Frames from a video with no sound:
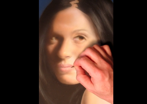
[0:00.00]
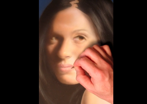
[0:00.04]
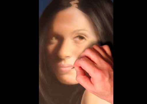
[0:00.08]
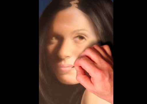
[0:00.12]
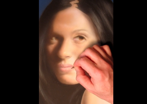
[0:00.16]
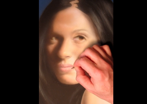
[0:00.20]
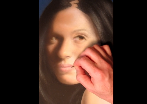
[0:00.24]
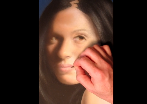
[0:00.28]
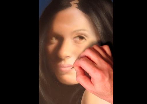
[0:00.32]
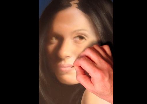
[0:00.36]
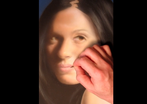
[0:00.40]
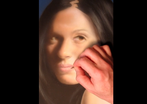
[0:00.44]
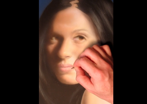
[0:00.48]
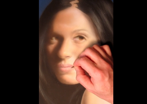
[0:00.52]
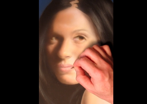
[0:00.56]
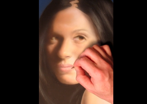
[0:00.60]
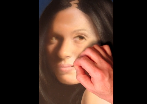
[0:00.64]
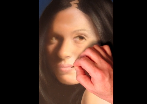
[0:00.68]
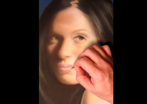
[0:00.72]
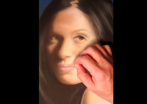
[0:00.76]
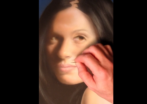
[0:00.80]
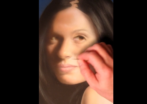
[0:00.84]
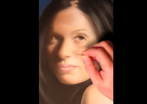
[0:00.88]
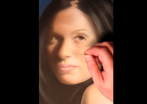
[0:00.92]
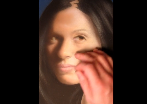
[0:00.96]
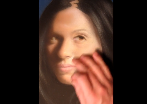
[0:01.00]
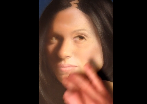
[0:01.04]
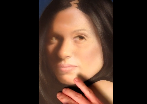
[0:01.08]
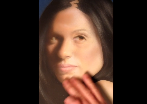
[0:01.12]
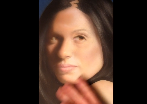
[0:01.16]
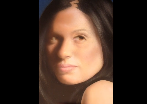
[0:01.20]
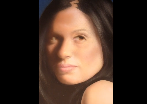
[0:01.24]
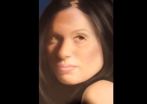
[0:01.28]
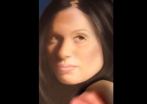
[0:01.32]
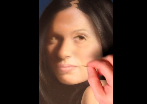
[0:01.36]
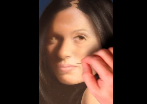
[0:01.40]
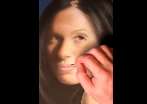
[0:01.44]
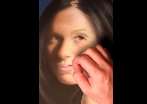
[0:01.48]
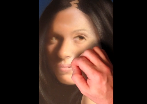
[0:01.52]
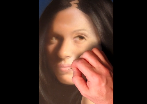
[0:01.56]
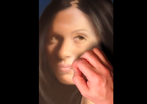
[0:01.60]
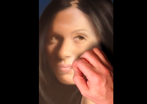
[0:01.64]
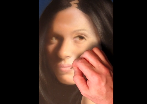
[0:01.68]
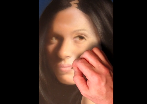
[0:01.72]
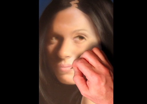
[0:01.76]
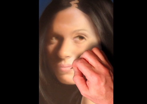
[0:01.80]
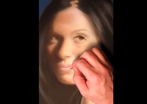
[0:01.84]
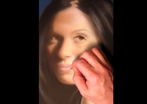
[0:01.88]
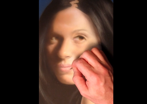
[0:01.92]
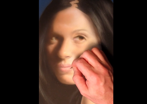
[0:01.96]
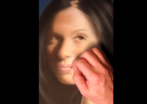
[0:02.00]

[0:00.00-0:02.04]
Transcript: [no speech]